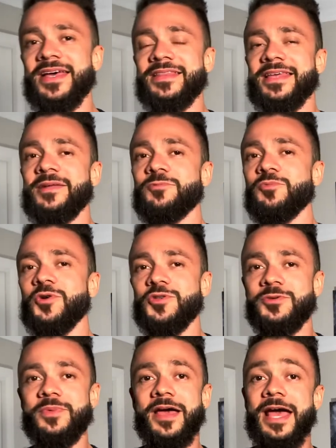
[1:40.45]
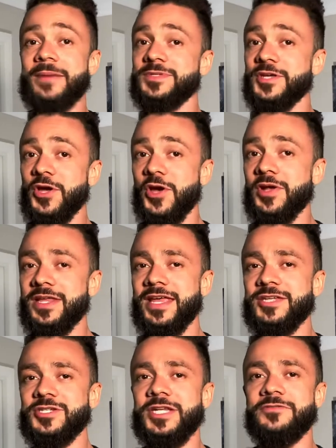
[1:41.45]
than what you perhaps are earning
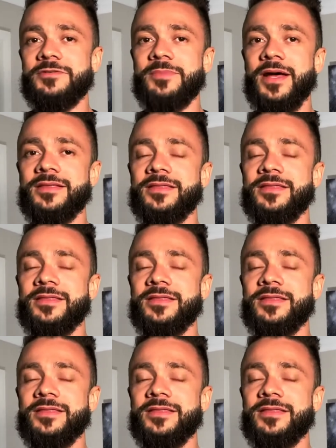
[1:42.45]
each and every month.